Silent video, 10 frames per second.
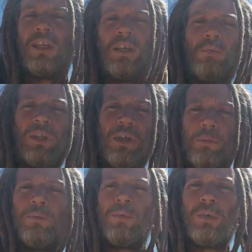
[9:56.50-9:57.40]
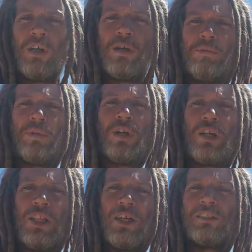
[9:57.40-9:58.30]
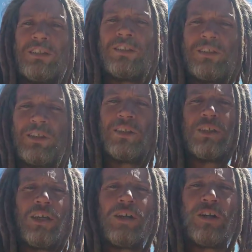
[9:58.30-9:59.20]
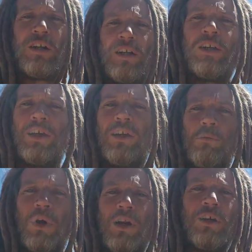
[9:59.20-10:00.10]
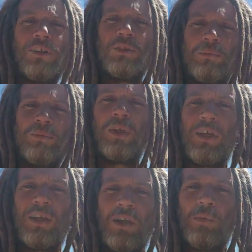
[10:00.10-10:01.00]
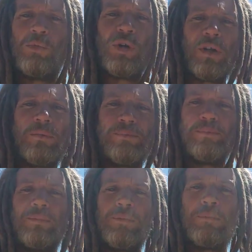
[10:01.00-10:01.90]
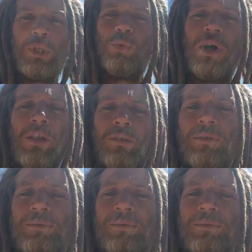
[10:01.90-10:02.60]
Hit me up uh, for our classes and our products and our book. And be well.